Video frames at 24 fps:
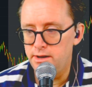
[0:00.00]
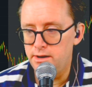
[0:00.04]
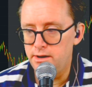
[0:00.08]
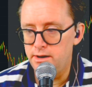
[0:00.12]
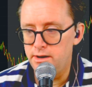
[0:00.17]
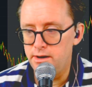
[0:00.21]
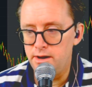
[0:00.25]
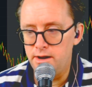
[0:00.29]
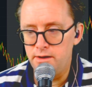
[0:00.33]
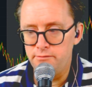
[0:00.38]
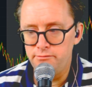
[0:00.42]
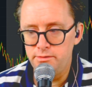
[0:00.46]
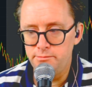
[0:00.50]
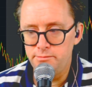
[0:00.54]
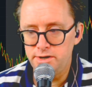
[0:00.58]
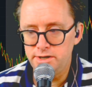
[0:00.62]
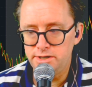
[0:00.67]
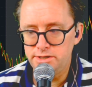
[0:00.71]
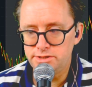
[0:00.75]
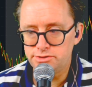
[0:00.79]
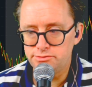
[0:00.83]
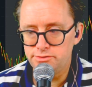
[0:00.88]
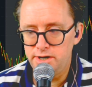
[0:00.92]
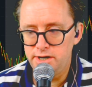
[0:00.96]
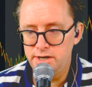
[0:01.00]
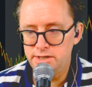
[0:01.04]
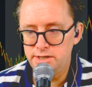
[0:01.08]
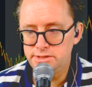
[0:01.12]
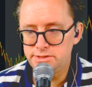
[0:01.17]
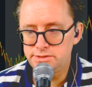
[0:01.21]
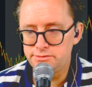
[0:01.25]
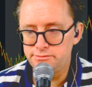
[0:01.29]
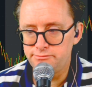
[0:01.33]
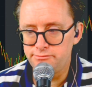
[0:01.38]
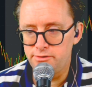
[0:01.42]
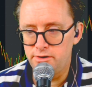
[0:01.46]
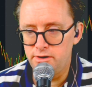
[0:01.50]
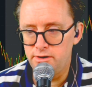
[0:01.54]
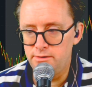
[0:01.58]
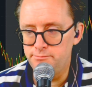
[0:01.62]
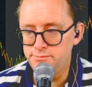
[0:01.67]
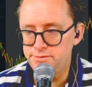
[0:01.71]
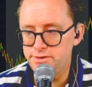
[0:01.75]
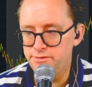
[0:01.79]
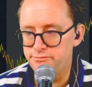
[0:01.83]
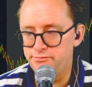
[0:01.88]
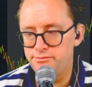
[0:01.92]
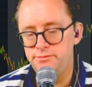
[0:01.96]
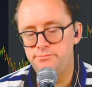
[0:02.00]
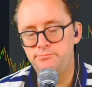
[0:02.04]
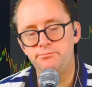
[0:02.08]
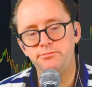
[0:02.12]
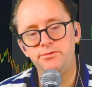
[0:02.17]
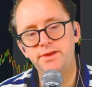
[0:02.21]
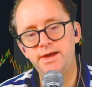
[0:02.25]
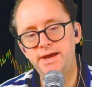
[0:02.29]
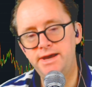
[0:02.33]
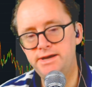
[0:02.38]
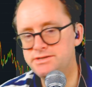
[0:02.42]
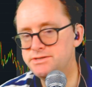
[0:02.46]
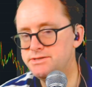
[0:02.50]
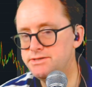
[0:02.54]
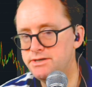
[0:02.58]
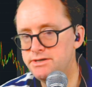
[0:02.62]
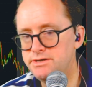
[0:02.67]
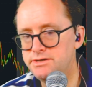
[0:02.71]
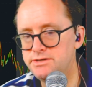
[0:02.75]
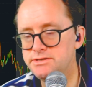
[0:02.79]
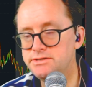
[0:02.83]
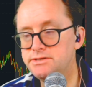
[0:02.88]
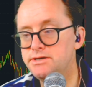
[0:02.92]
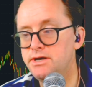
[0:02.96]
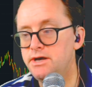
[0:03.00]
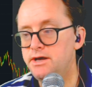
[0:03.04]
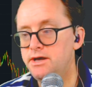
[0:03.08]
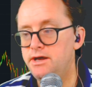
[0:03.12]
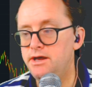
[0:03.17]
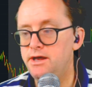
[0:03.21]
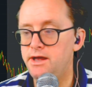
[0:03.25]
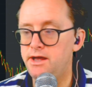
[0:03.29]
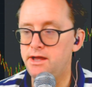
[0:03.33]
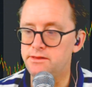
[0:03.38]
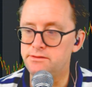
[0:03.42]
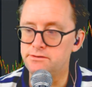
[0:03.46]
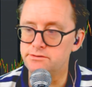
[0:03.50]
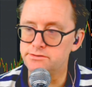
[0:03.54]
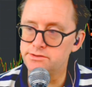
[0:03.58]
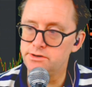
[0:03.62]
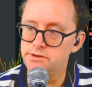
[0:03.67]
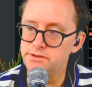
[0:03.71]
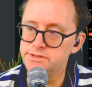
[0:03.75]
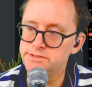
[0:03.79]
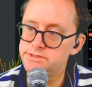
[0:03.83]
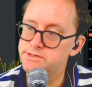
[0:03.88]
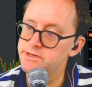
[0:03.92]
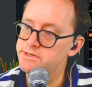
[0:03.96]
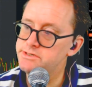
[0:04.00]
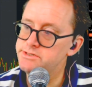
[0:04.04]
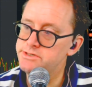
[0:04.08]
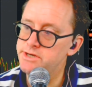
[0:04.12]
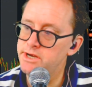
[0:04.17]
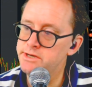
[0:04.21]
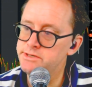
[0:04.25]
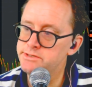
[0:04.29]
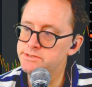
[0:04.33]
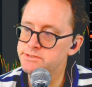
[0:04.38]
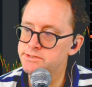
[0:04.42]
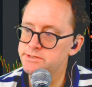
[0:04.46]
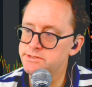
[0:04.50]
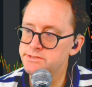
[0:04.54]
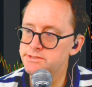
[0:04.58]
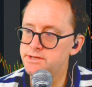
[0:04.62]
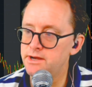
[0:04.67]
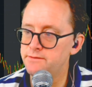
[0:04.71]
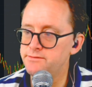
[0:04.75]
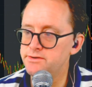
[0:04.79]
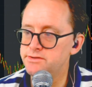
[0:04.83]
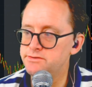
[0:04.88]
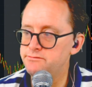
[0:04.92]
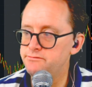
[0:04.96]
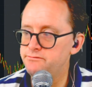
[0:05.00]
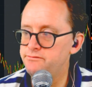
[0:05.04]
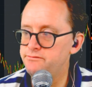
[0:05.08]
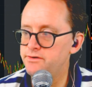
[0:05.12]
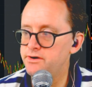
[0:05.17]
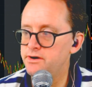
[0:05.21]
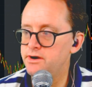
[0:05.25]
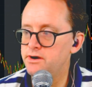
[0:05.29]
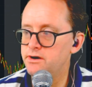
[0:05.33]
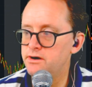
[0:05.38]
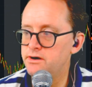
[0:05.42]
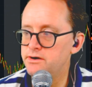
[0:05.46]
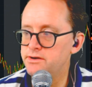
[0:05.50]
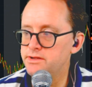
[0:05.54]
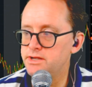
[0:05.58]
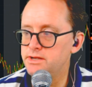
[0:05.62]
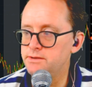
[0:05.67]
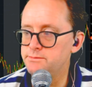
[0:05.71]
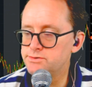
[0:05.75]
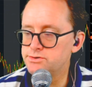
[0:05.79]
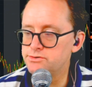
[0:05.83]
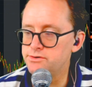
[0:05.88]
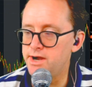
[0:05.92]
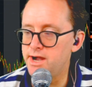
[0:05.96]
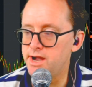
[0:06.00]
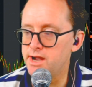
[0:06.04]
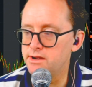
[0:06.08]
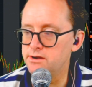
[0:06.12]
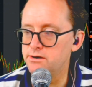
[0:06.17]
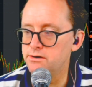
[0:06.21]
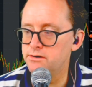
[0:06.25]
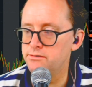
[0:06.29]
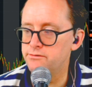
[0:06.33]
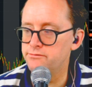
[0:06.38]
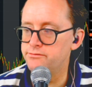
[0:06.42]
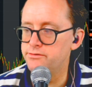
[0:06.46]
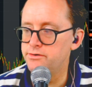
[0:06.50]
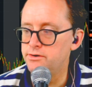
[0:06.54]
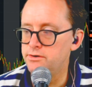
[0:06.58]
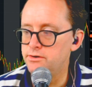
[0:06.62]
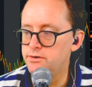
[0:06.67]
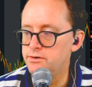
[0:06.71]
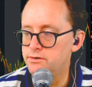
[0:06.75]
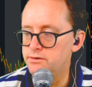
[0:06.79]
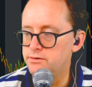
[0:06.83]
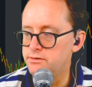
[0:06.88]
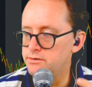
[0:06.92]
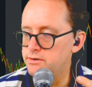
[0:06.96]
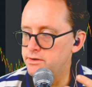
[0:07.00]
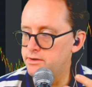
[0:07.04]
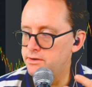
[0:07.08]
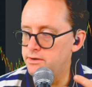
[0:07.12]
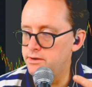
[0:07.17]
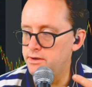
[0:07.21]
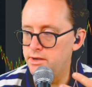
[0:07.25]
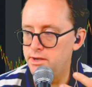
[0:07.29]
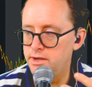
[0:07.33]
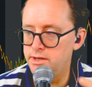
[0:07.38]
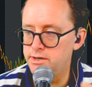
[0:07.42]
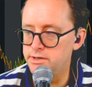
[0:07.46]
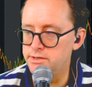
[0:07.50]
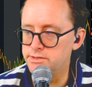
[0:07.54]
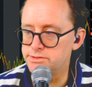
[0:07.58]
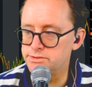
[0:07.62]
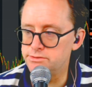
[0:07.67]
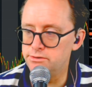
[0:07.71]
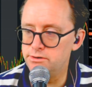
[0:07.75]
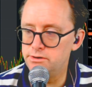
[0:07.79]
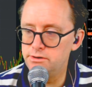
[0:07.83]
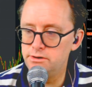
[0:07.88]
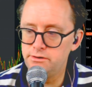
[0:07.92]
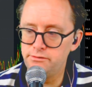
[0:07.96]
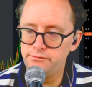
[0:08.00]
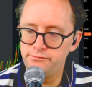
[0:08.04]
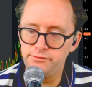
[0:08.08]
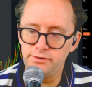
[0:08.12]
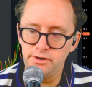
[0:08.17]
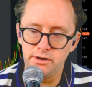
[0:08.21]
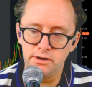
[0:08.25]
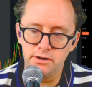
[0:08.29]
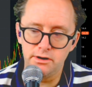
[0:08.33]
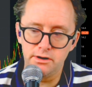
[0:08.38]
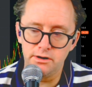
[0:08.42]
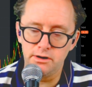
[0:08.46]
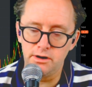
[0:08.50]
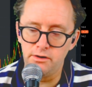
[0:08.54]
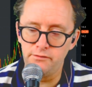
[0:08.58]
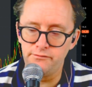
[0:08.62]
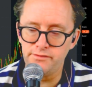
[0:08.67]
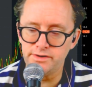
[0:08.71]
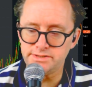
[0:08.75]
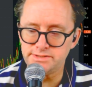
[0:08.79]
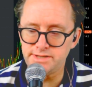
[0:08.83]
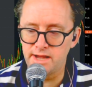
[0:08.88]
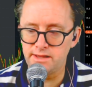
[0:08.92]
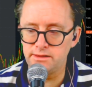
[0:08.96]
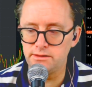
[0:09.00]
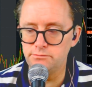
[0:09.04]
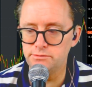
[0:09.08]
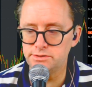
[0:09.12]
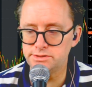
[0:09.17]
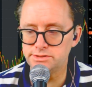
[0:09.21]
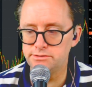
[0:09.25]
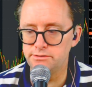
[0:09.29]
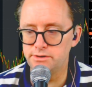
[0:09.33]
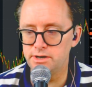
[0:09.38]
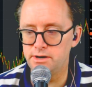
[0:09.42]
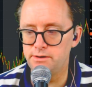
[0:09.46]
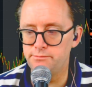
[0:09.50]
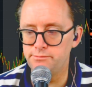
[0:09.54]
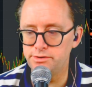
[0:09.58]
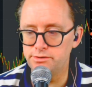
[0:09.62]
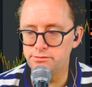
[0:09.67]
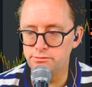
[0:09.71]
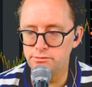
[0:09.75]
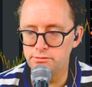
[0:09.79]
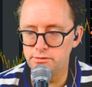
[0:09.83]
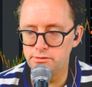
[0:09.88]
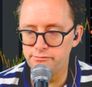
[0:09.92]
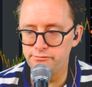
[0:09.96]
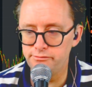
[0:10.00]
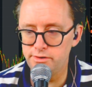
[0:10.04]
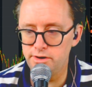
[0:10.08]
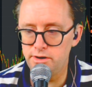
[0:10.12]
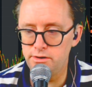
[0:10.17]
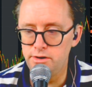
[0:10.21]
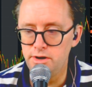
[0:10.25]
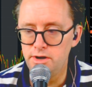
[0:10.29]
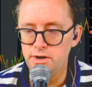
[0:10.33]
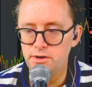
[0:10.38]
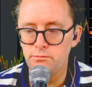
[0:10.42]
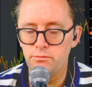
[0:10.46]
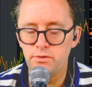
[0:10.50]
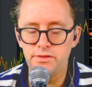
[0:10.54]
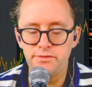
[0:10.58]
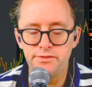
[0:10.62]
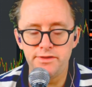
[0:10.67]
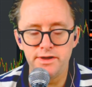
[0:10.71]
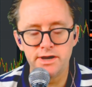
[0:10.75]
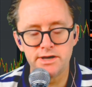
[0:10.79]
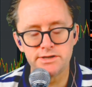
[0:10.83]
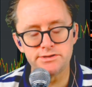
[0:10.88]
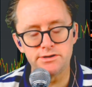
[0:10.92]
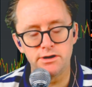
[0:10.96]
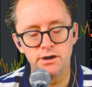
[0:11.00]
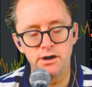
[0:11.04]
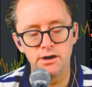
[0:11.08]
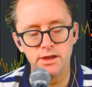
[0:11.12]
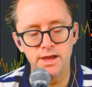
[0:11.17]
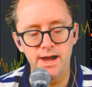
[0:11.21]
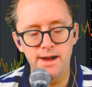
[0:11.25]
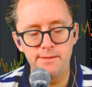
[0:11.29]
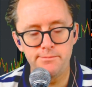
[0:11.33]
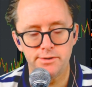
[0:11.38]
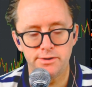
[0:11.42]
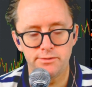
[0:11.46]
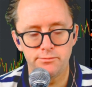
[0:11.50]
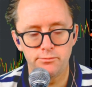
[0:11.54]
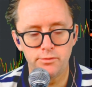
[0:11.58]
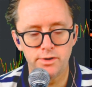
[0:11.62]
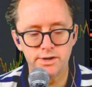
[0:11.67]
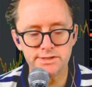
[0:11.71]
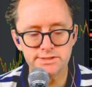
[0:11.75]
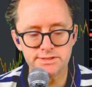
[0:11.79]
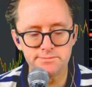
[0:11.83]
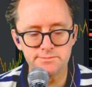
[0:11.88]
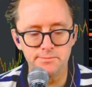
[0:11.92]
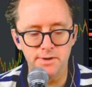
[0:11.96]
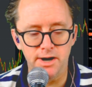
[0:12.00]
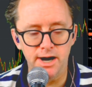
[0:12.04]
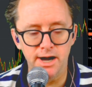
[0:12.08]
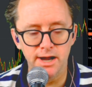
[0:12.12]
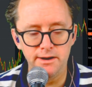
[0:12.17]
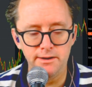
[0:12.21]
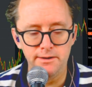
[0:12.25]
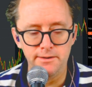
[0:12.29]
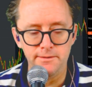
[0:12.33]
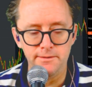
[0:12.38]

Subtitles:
everybody trades from different places and there's all these exchanges and stuff, it's very hard to keep track of any sort of exactly what's going on with the order flow. When things all happen in one spot,